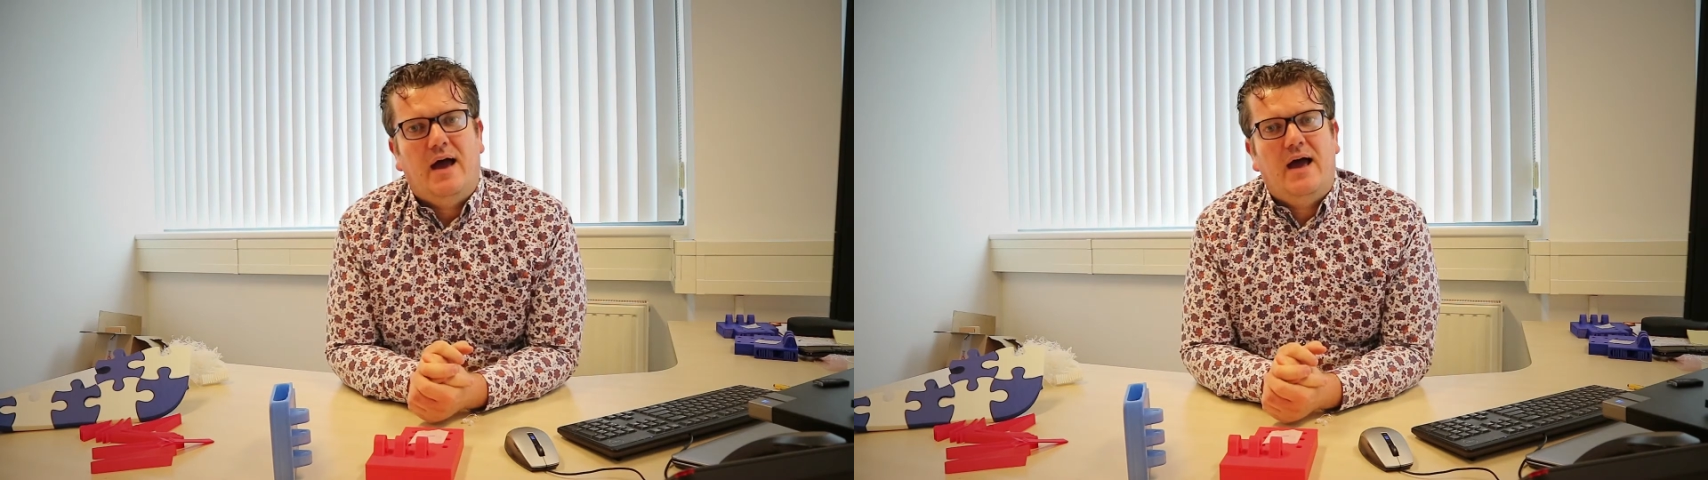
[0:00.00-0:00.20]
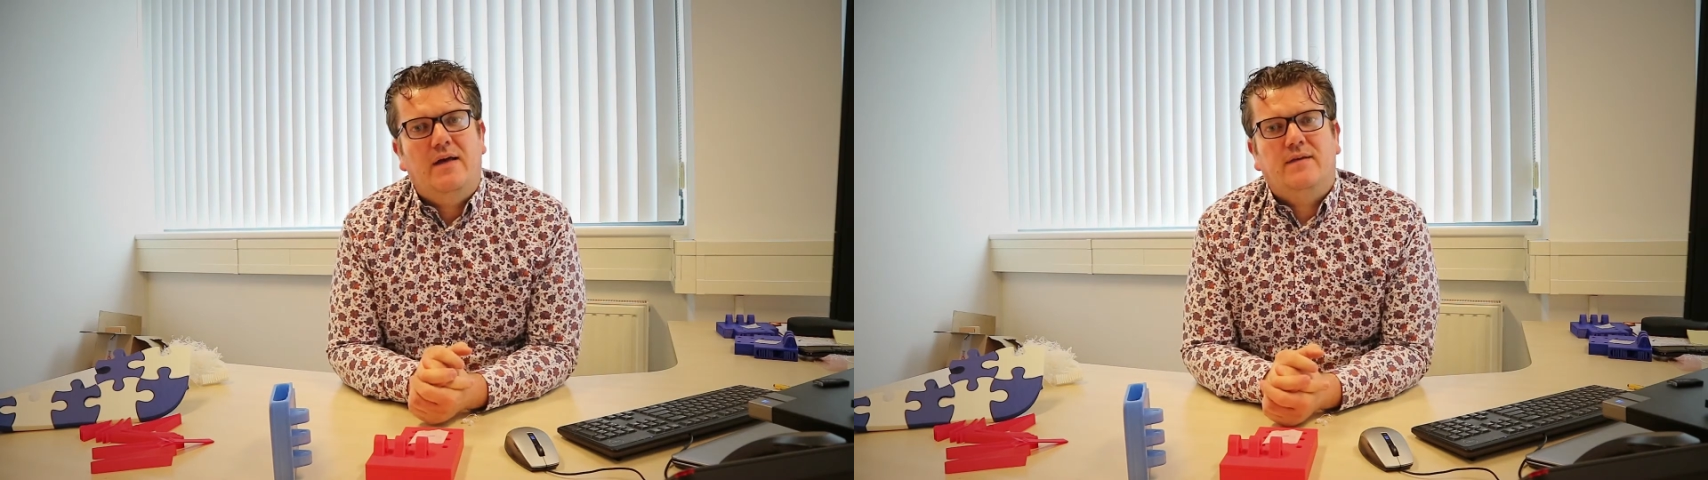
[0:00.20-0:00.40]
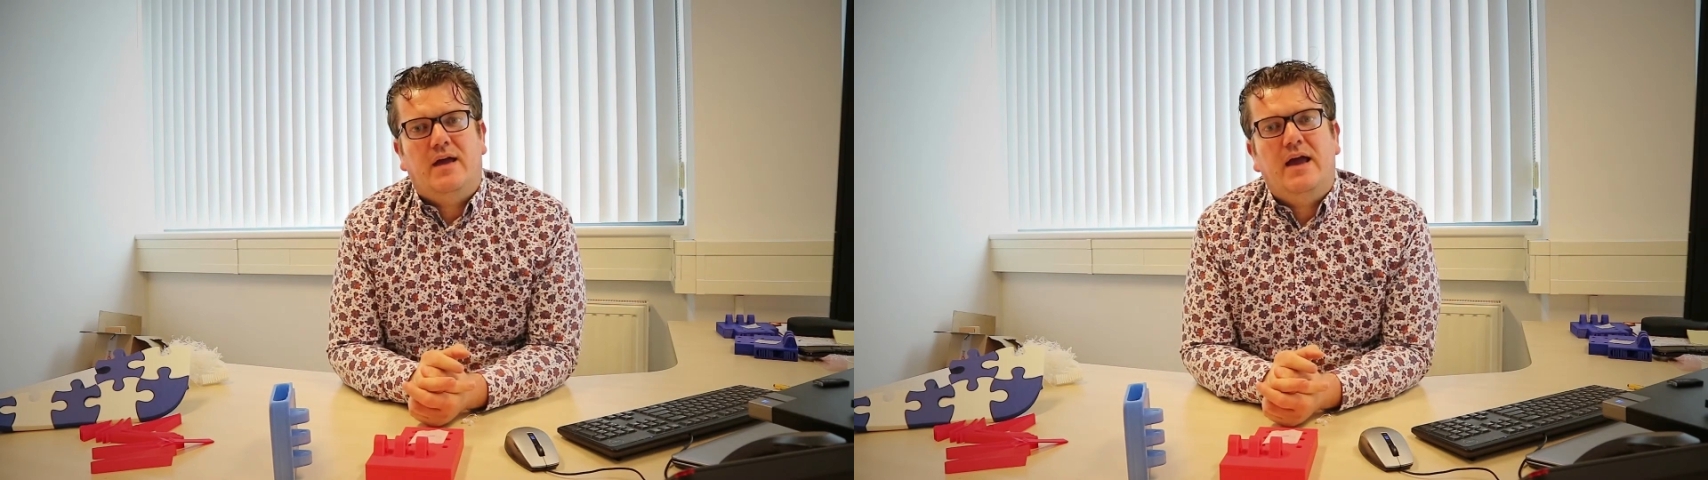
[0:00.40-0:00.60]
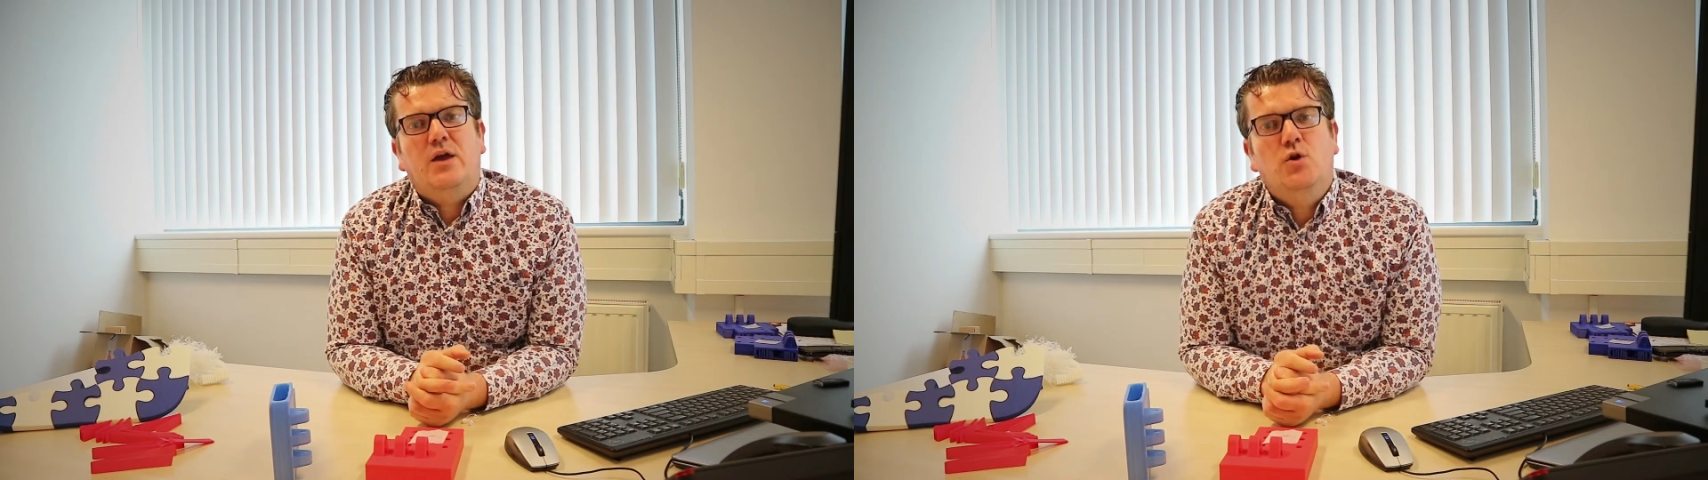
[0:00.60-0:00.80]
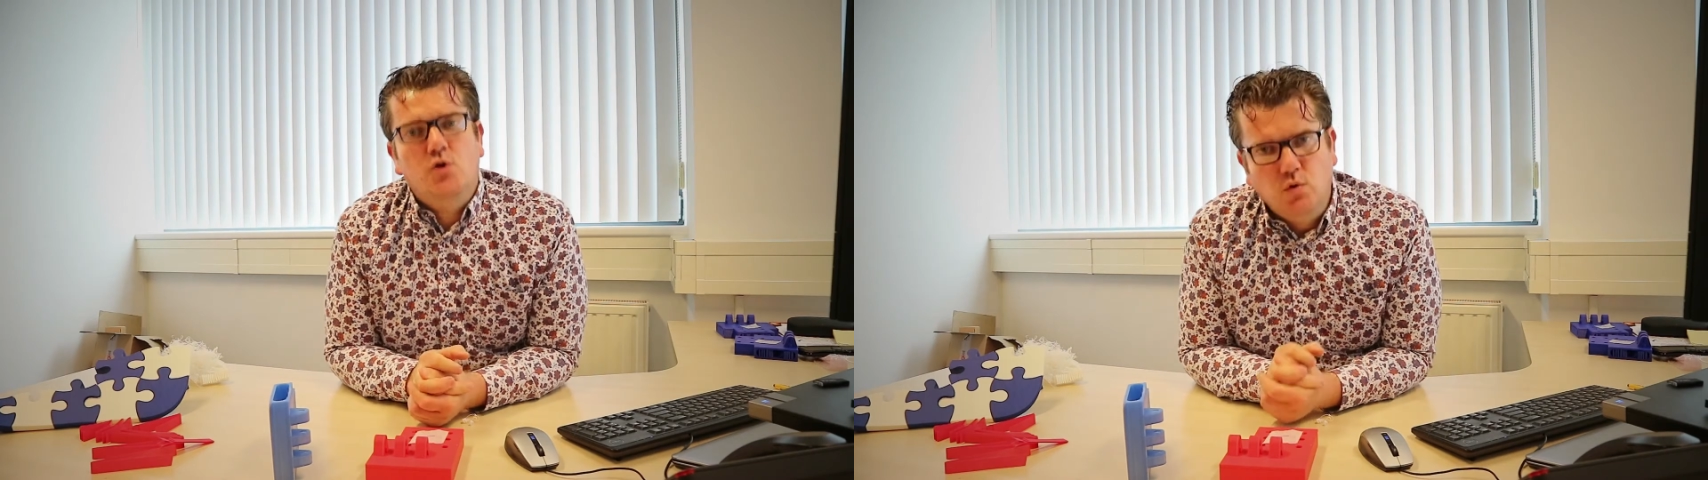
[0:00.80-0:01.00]
as a
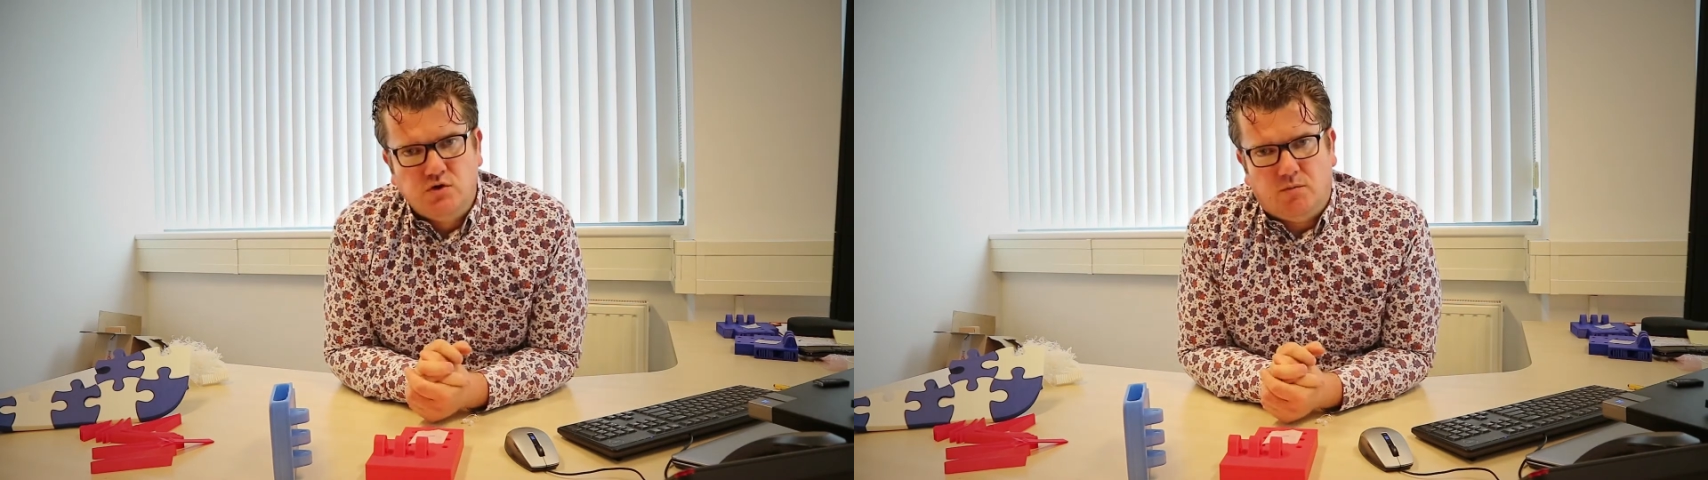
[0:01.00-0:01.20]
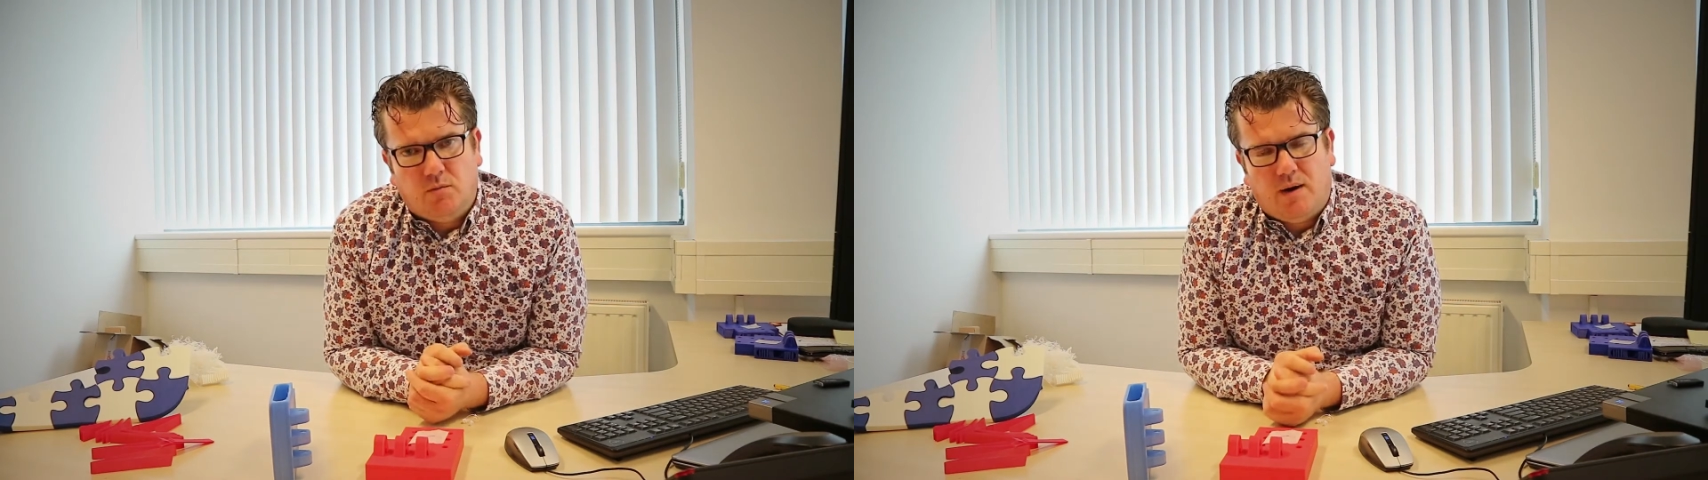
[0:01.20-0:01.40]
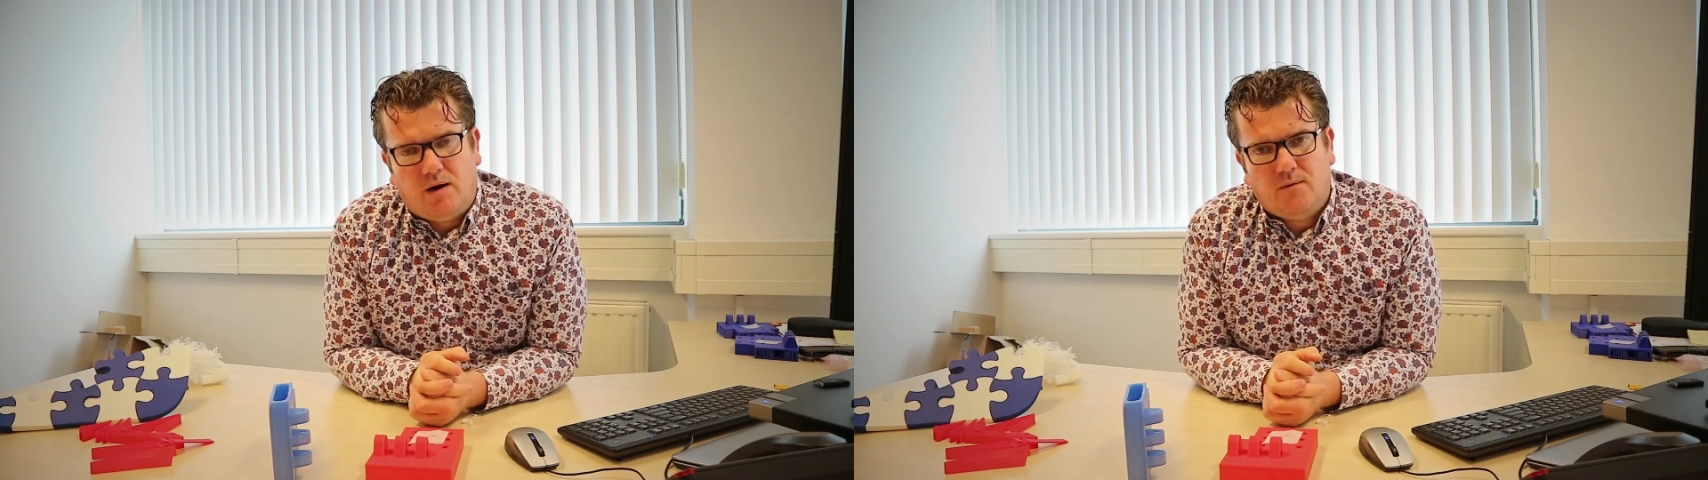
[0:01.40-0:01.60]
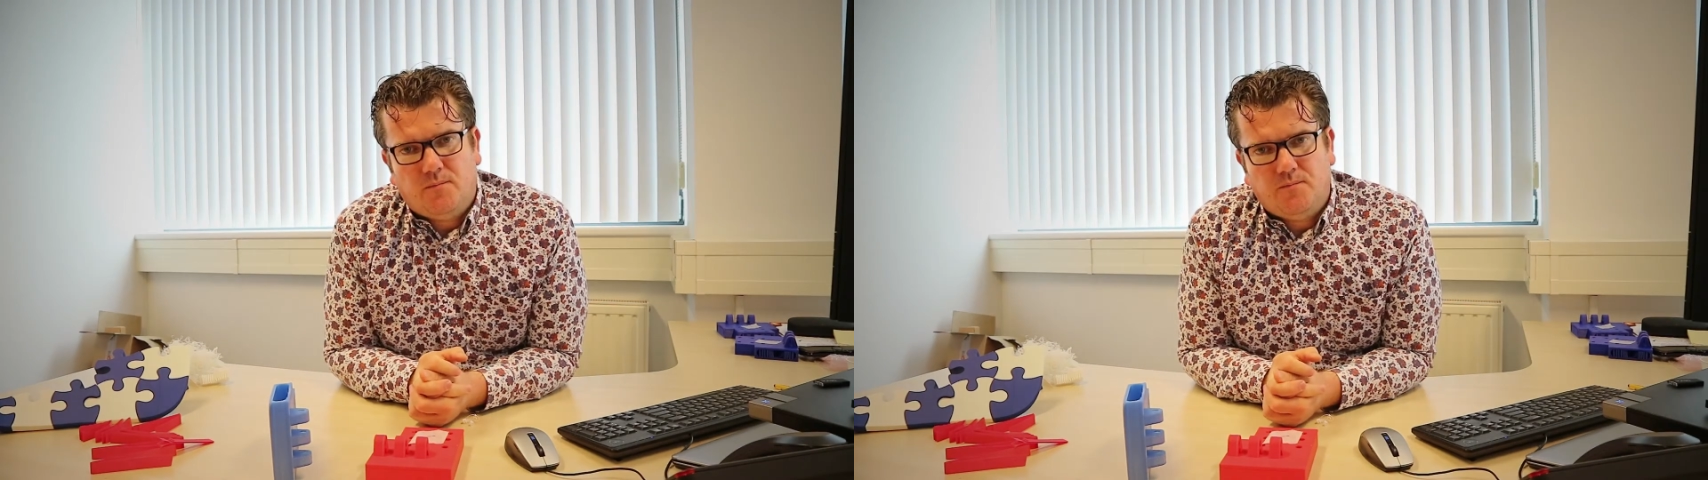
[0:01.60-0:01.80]
usable part.